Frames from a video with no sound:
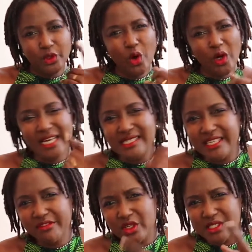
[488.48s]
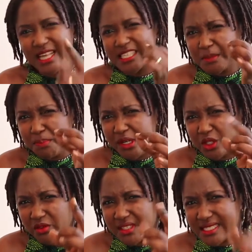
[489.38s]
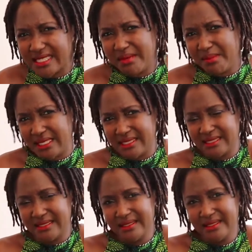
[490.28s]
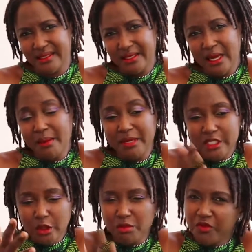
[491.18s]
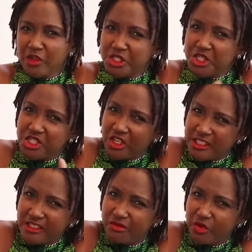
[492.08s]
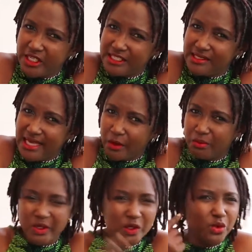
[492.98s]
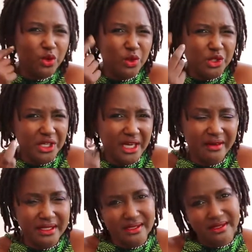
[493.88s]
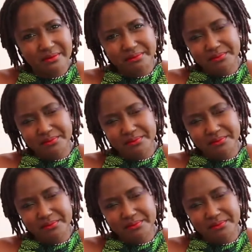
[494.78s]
God has given us that spirit of discernment, but some of us shut the voice down because we don't want to hear it.